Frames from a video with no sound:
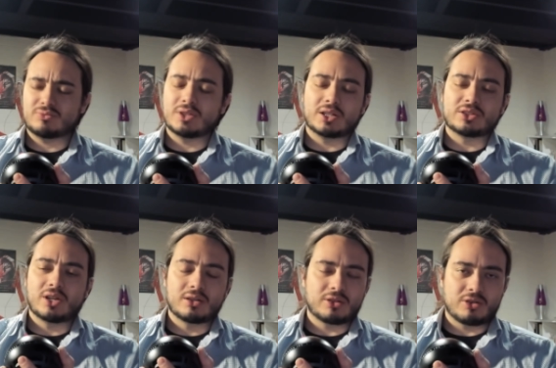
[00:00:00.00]
a
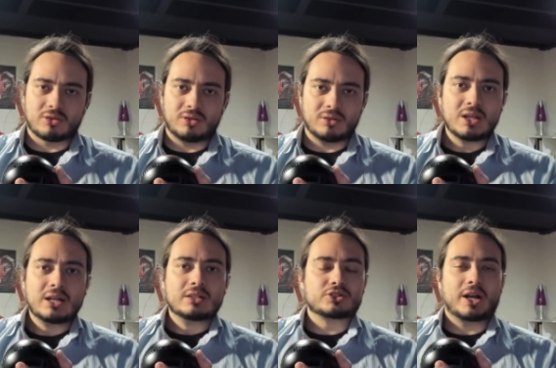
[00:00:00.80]
young girl
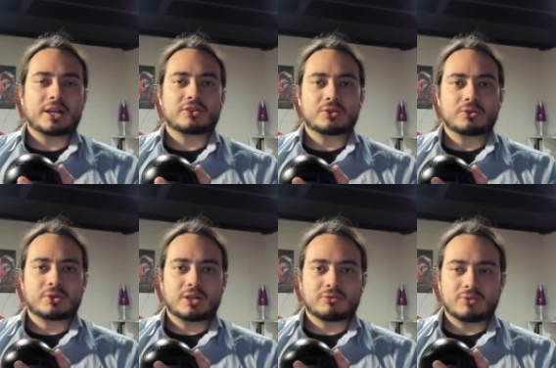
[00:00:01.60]
trying to
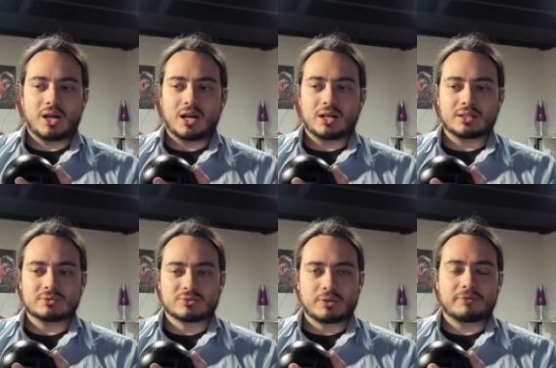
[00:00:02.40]
get
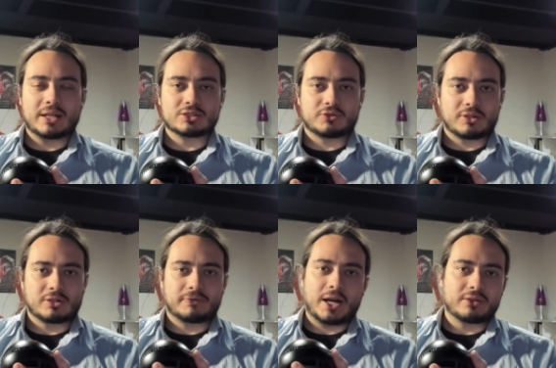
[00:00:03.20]
revenge for her
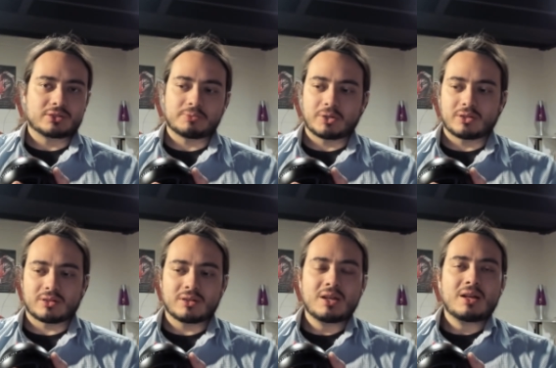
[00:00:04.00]
father's murder.
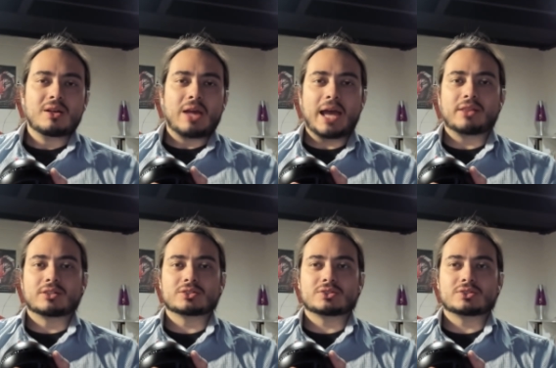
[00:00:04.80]
And there